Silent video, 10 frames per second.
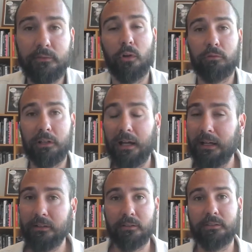all
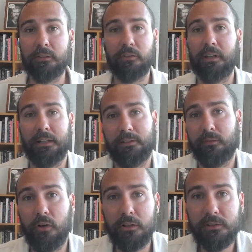rely on different kinds
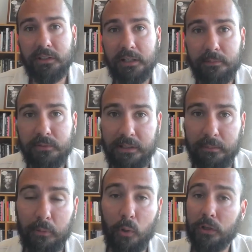of concepts and
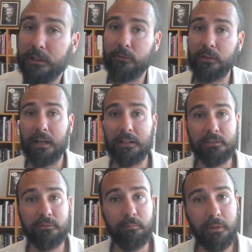employ different kinds
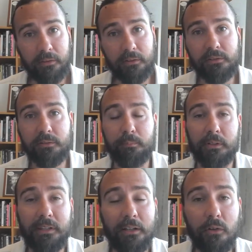of methods,
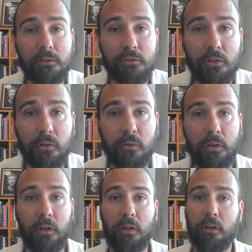but they also
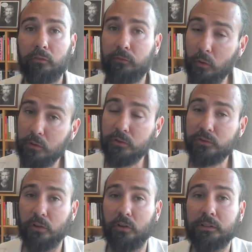
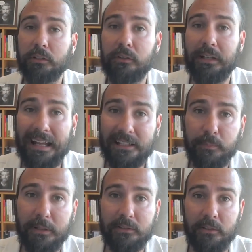focus on different
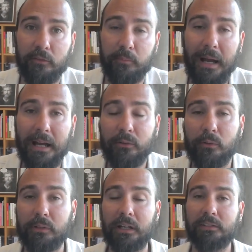aspects of party
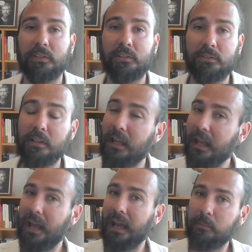organization
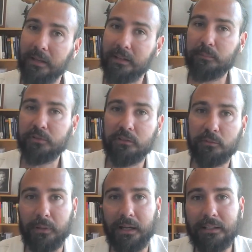and make themselves
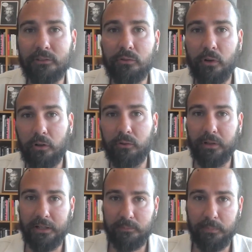blind to other
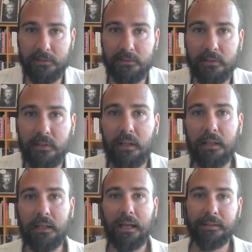aspects.
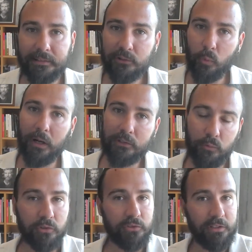And this is why
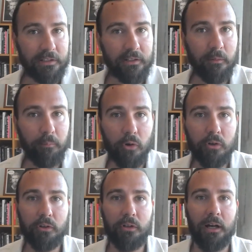towards the end of the
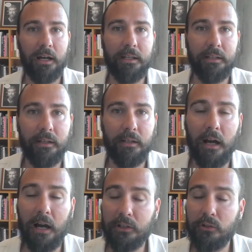book, I
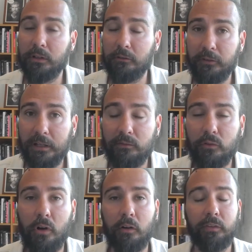argue in favor
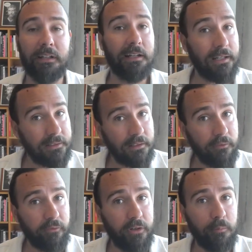of an eclectic
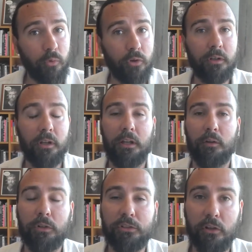framework
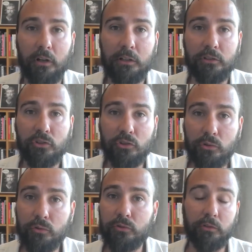where scholars
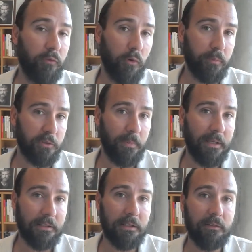use the four
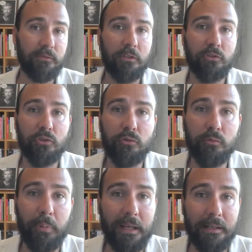perspectives to
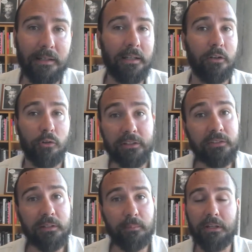paint a
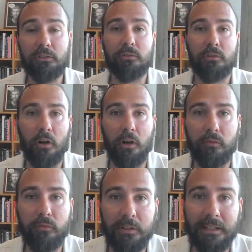holistic picture of
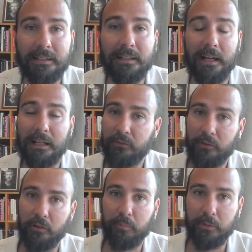the inner life
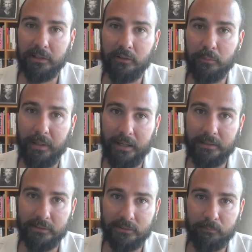of political
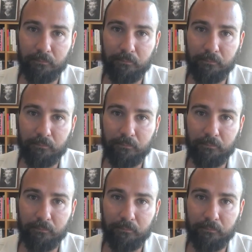parties.